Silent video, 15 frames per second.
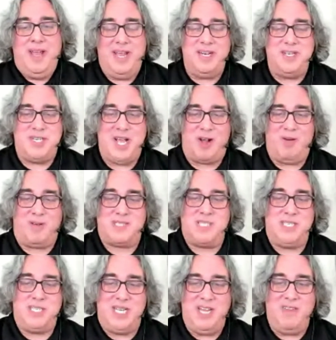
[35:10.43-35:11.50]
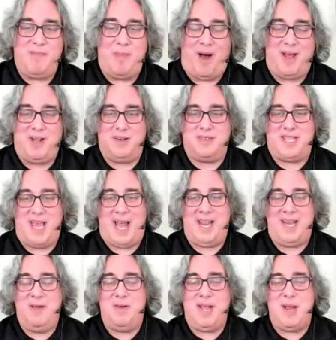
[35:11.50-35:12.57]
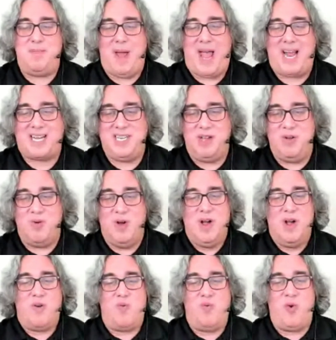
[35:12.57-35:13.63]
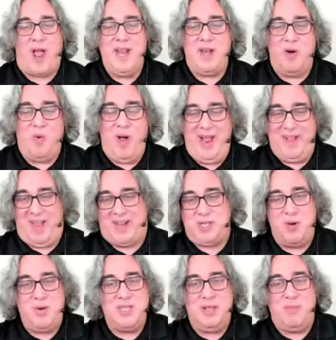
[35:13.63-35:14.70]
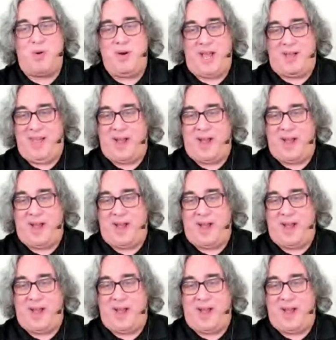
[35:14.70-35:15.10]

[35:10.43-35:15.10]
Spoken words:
In general, Steve monitors that, and he'll get back to you right away, like 2 a.m.